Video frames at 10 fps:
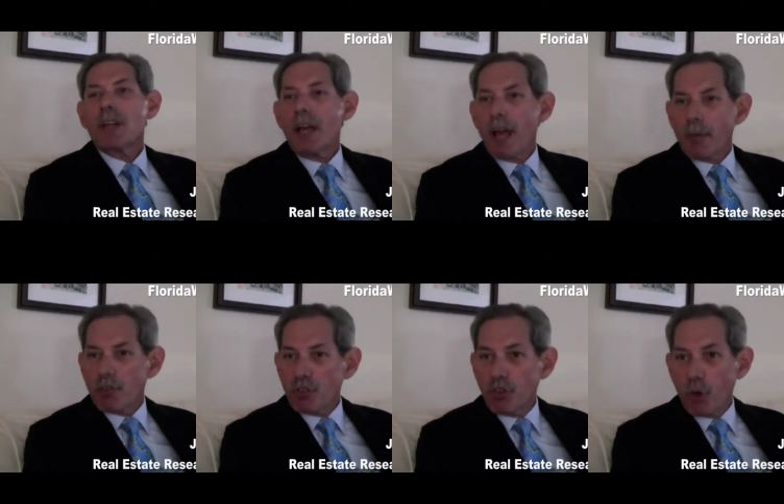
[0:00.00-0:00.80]
have
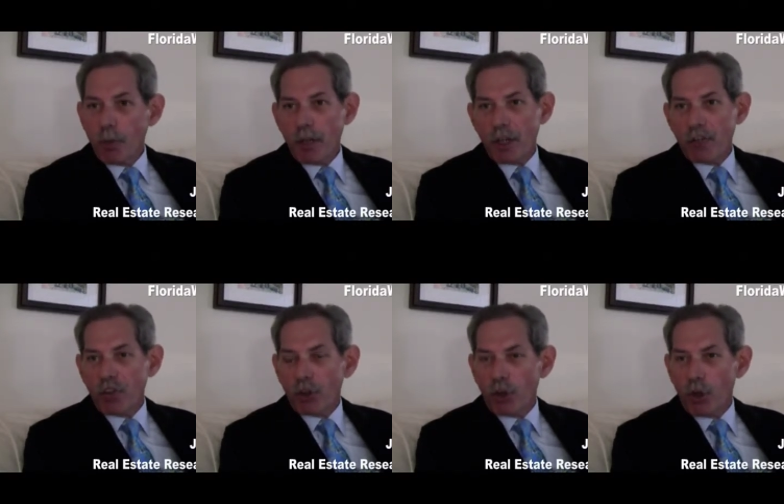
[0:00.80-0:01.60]
so many
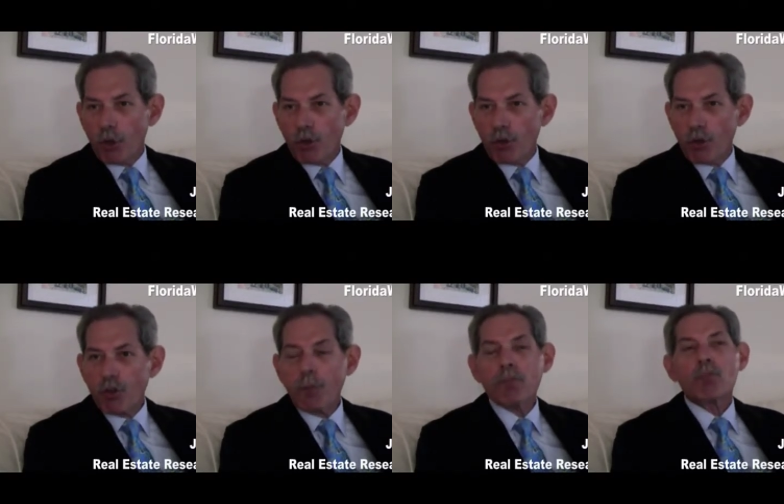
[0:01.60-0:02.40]
foreclosures
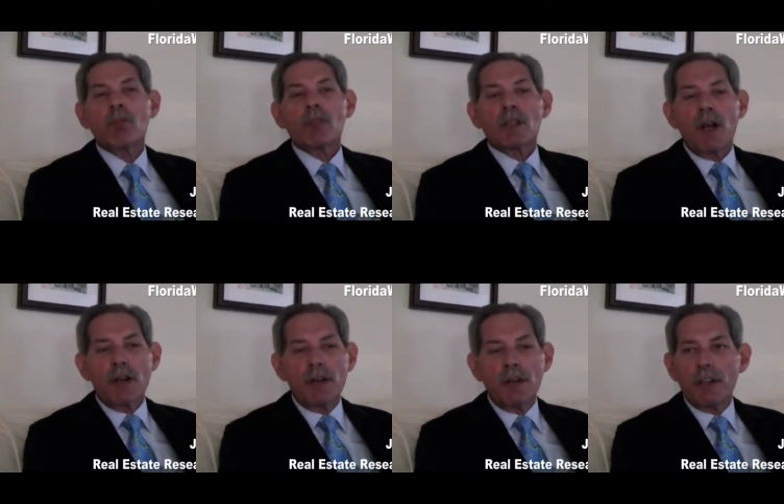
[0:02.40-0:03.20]

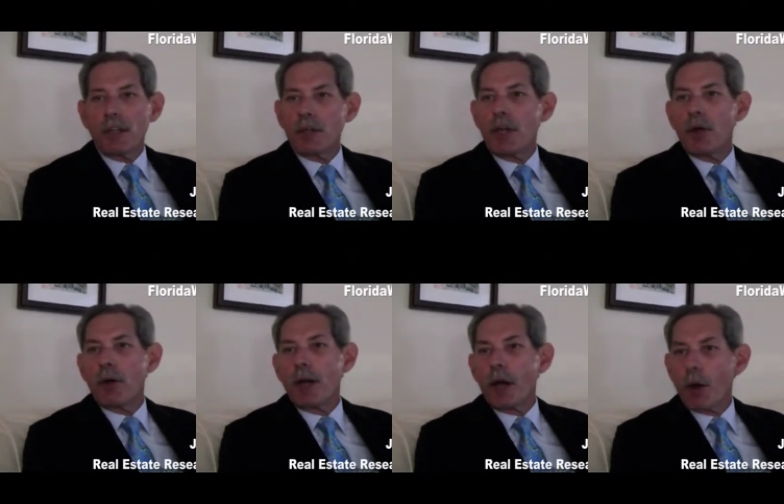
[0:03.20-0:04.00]
that they are
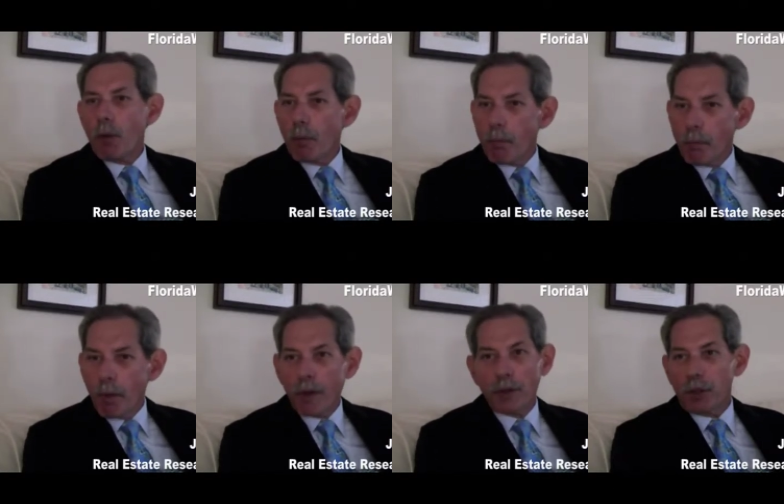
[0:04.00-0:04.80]
now
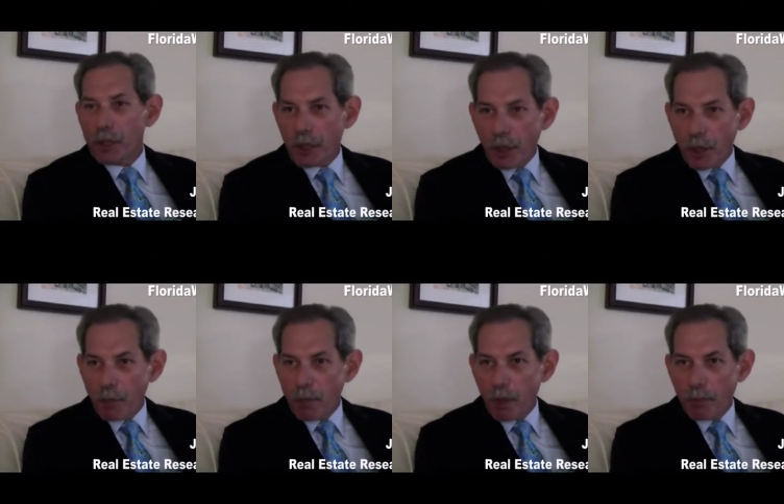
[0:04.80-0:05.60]
bundling
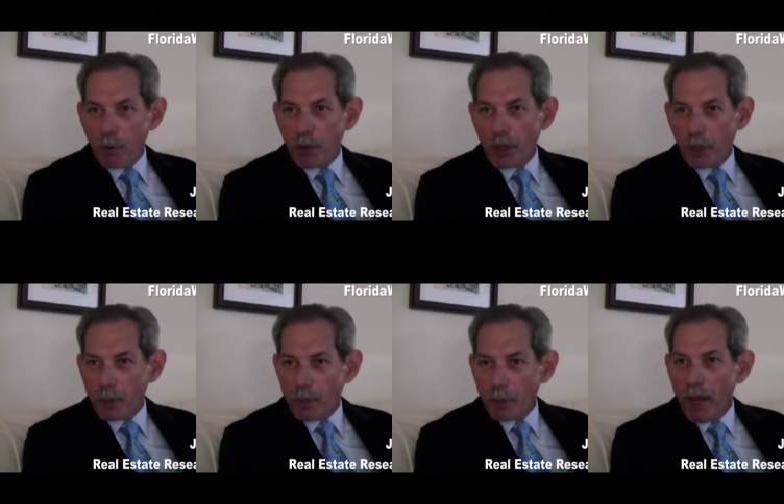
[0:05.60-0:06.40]
them and putting them
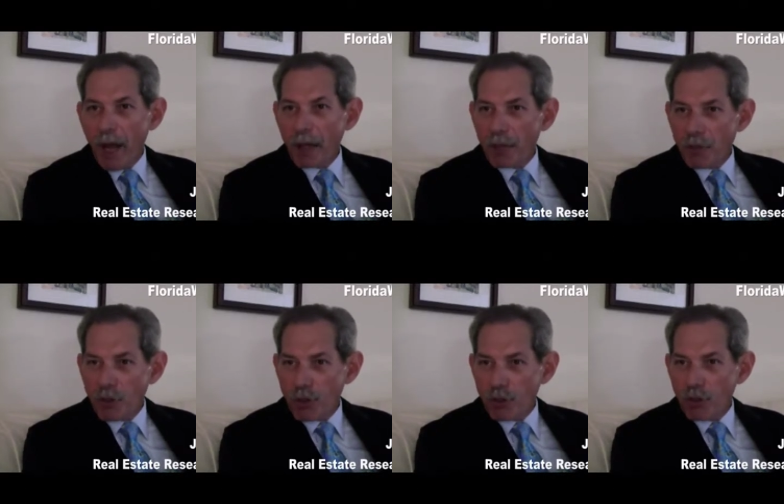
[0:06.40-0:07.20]
in
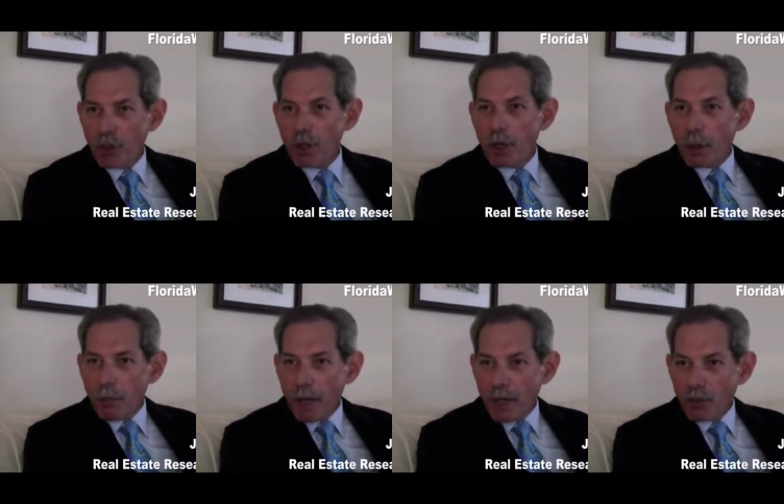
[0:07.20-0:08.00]
packages
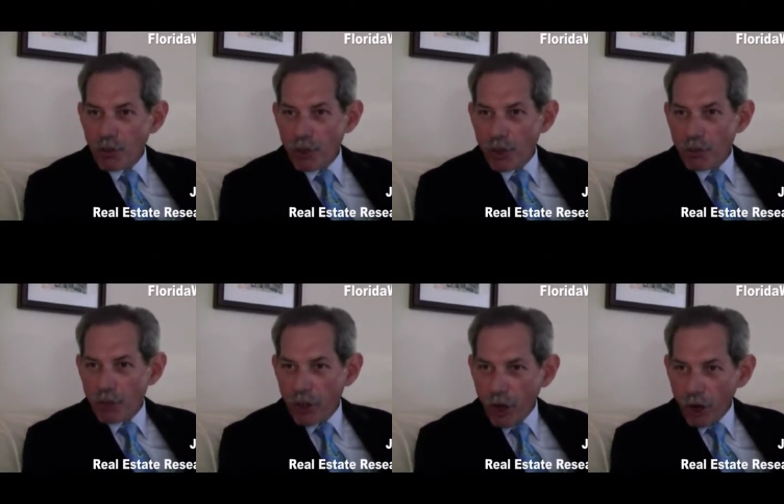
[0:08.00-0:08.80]
based on
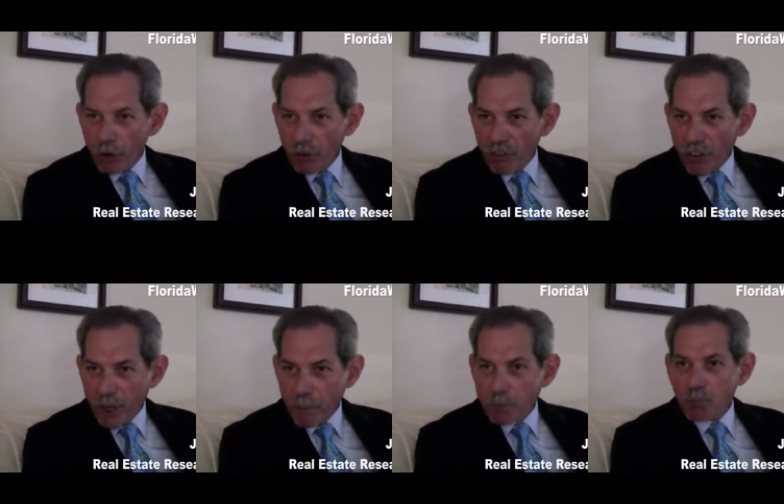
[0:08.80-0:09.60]
geography
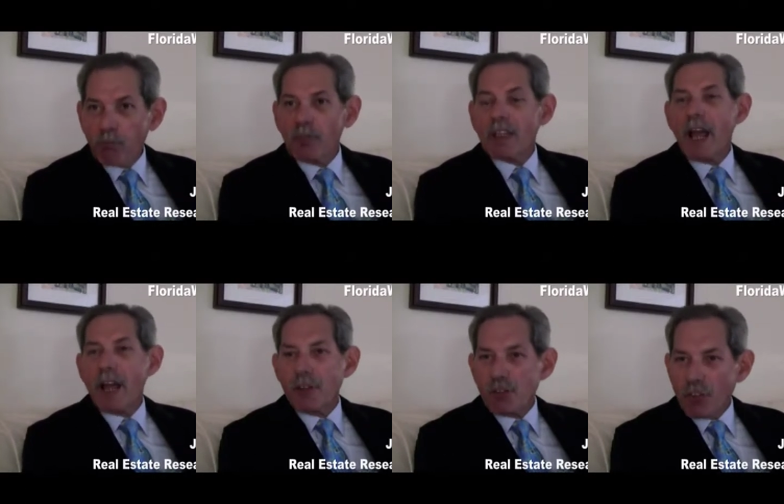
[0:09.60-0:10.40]

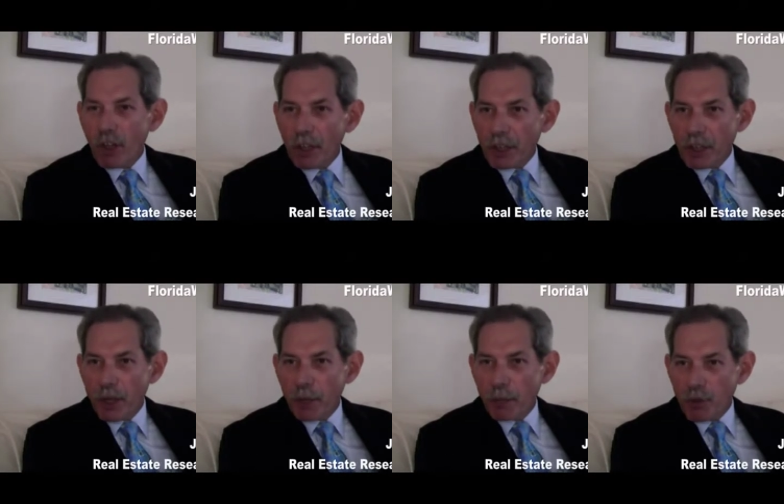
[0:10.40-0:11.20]
and selling
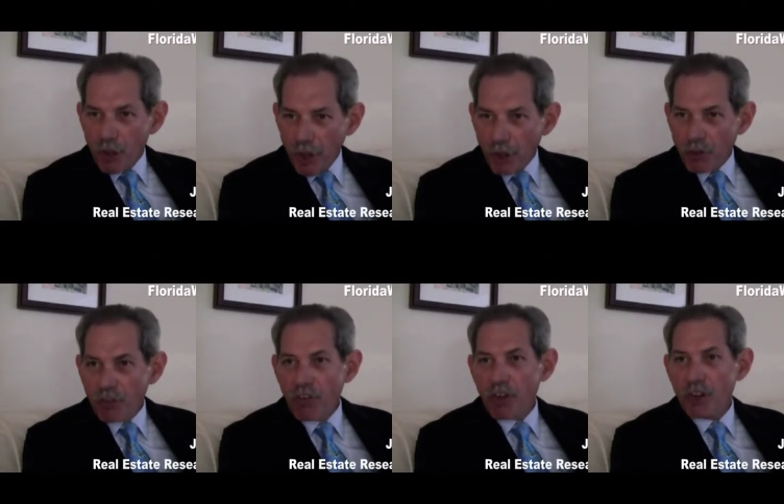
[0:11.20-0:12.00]
them to hedge
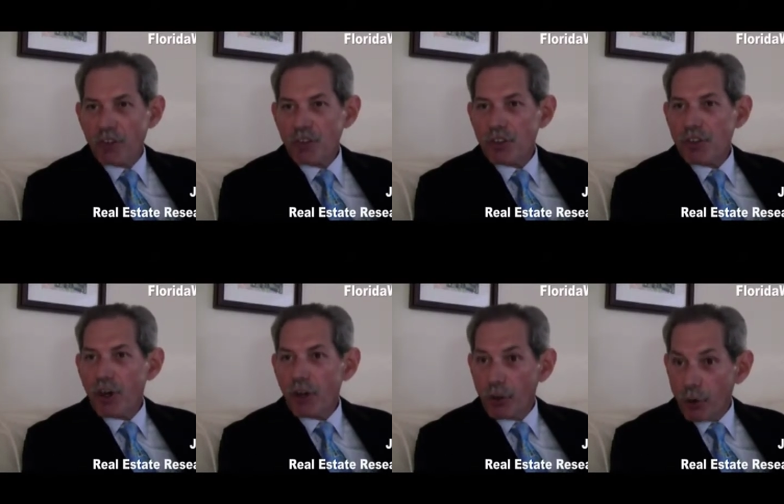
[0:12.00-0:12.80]
funds and
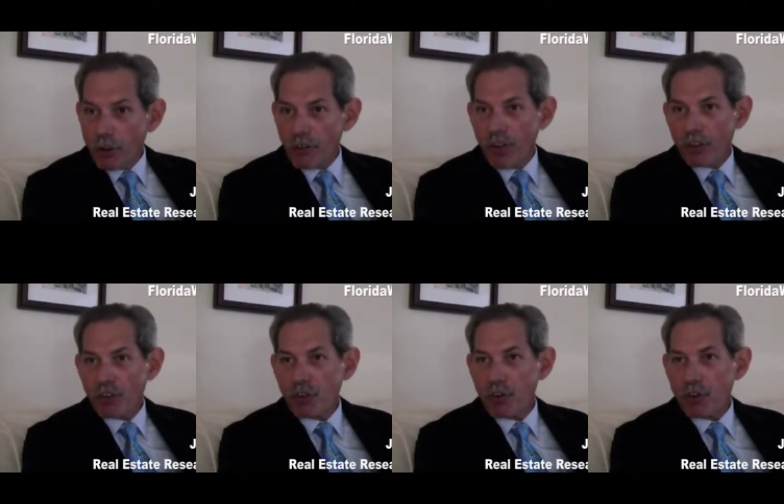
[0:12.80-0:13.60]
other
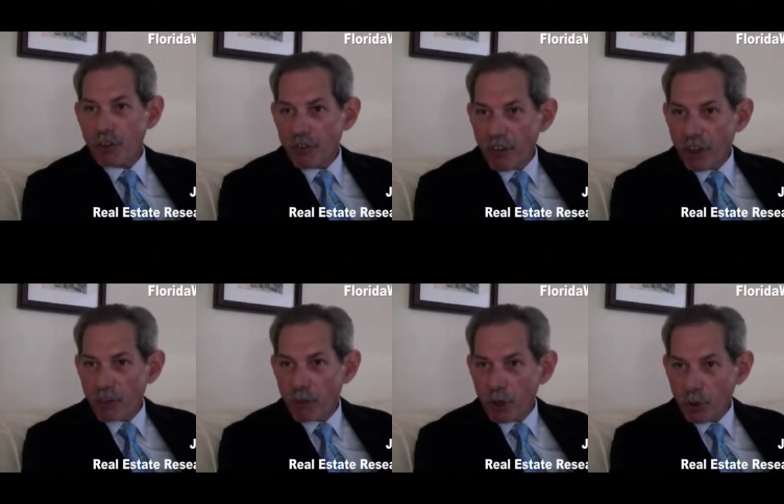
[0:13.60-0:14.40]
investors,
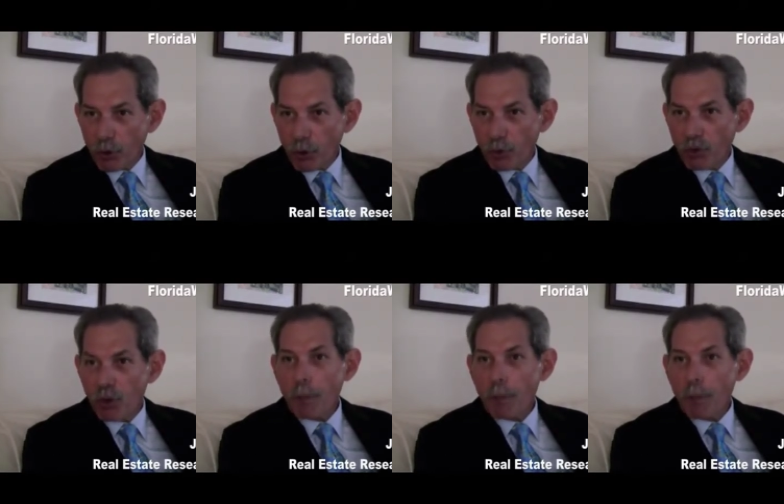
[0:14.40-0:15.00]
investment groups,